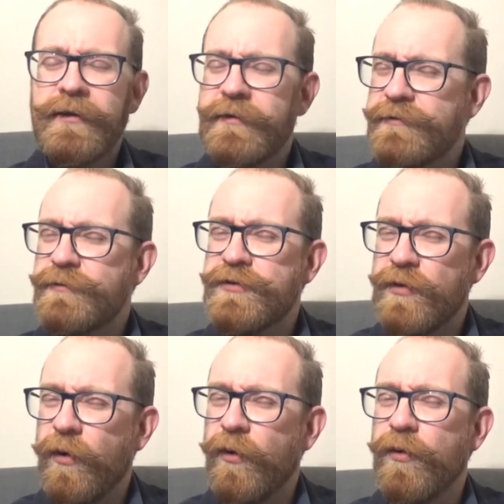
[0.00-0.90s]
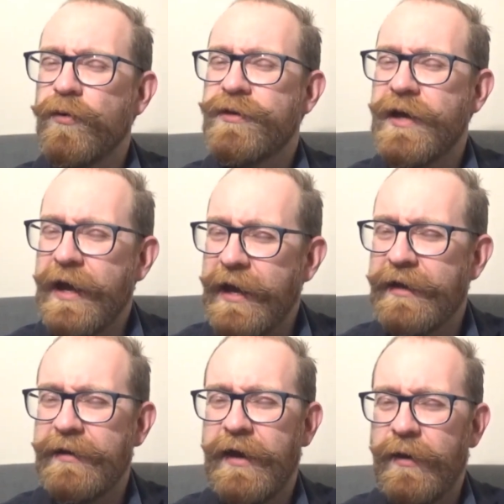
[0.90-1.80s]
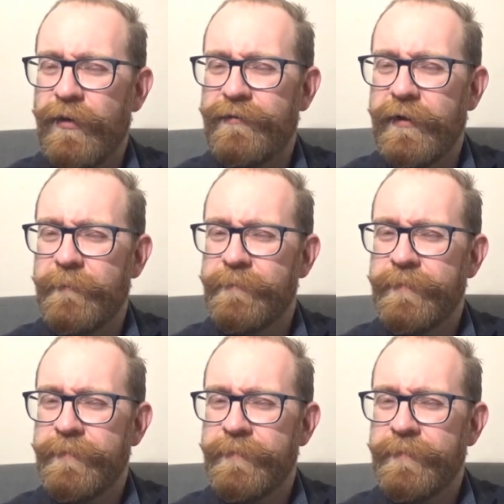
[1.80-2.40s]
This was all to end, however.